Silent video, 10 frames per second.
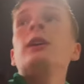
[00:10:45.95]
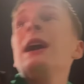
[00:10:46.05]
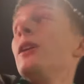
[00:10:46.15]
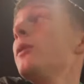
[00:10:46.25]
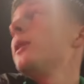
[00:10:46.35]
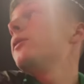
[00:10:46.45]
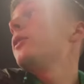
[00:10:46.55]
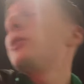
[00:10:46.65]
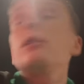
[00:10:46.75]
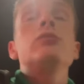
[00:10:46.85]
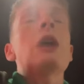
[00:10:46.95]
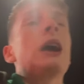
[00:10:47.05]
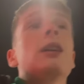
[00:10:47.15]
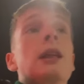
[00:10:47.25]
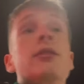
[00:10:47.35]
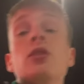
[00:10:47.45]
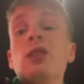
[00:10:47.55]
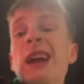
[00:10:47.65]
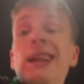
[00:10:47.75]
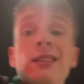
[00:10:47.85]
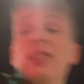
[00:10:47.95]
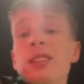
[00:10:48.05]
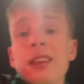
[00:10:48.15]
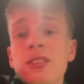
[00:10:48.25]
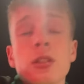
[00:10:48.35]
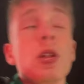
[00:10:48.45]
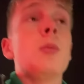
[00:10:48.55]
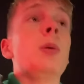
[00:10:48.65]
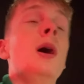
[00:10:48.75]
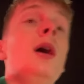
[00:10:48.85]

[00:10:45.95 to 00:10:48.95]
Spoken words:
I don't even think Ratcliffe will get into this club.